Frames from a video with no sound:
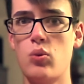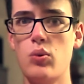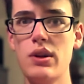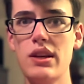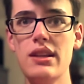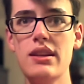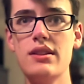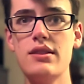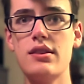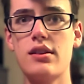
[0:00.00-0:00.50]
We
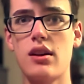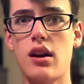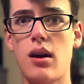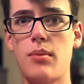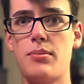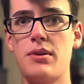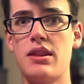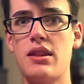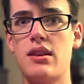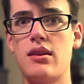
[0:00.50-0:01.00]
need to
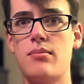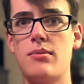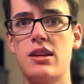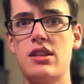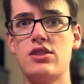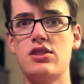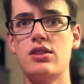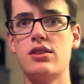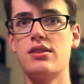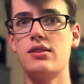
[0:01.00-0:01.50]
copy the
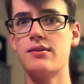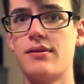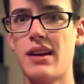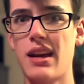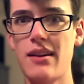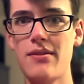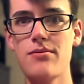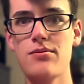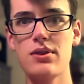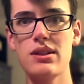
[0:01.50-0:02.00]
dimensions of
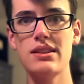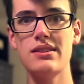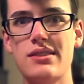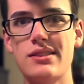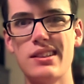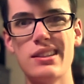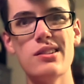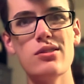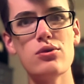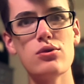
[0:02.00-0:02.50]
every
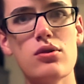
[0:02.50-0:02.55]
single